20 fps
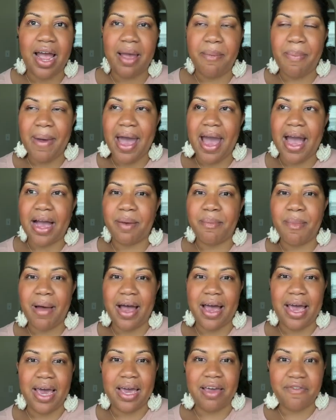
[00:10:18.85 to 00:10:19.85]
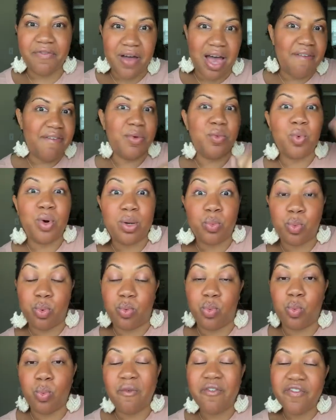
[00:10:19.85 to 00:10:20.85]
I pack my
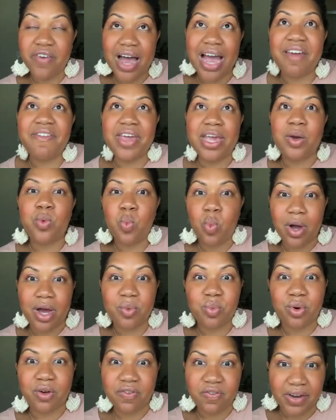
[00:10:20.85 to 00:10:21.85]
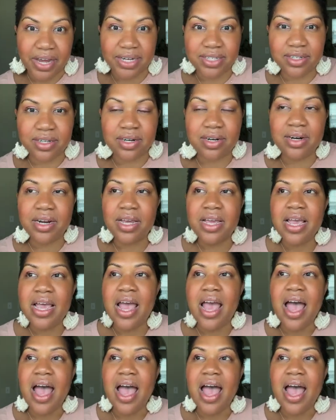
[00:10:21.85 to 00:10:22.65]
5-in-1 reflector.